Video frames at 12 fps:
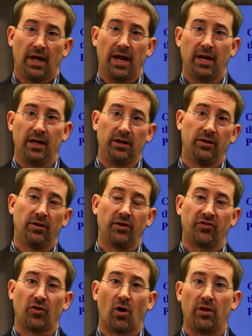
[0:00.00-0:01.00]
into the
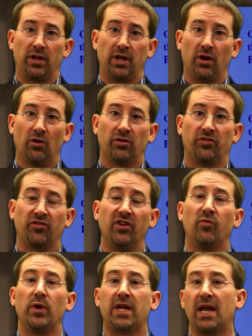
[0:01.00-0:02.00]
start of the year to see
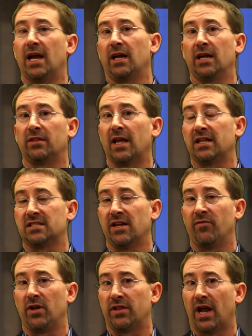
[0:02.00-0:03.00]
if we can't get that
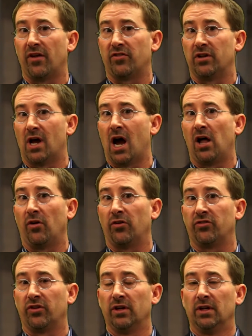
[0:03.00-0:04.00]

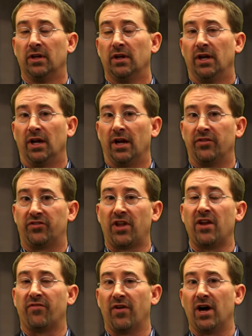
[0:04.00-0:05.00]
$70,000
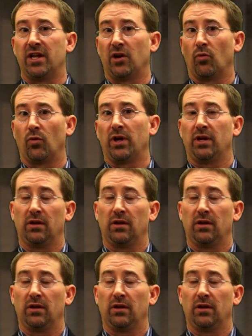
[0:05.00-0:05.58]
state funding